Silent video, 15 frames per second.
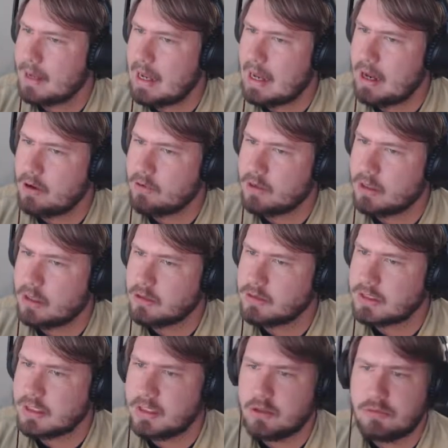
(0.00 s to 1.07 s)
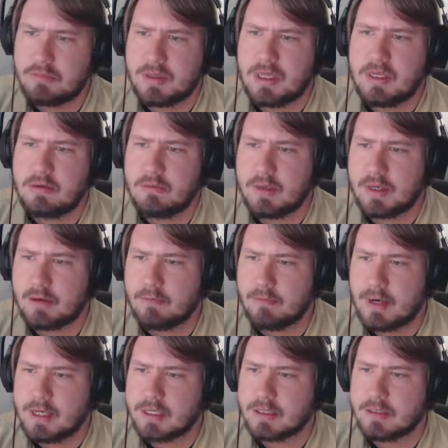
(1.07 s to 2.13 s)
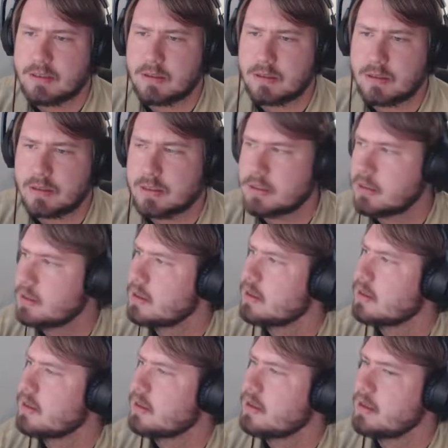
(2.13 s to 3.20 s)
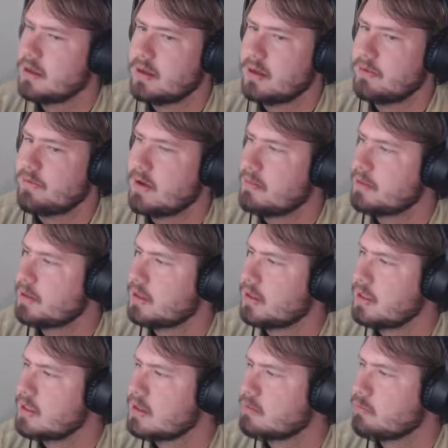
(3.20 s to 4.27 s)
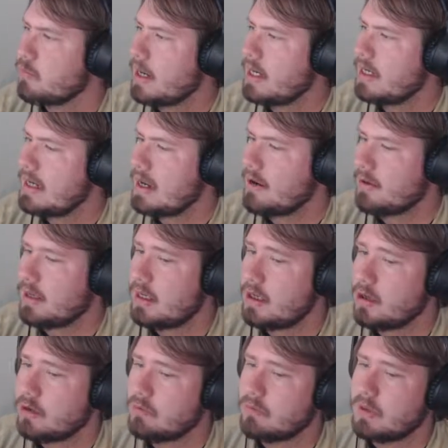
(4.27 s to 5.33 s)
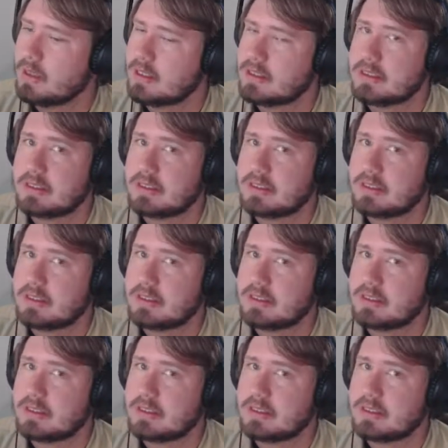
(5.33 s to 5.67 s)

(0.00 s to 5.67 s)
How close can you be when it registers? If I put these way down here, will it